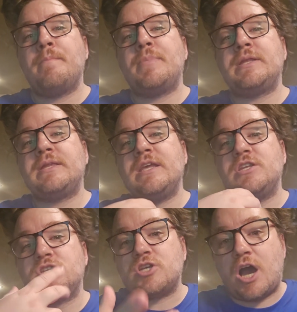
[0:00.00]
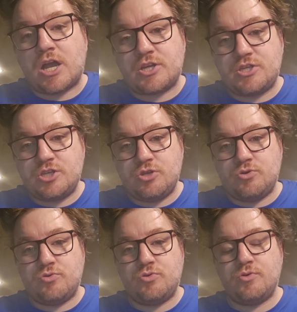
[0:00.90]
but they talk to
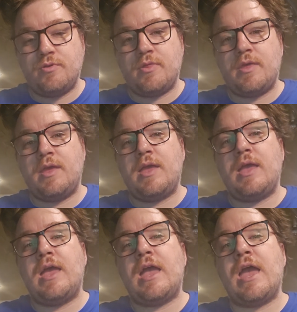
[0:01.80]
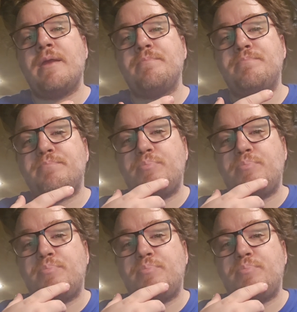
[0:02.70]
you and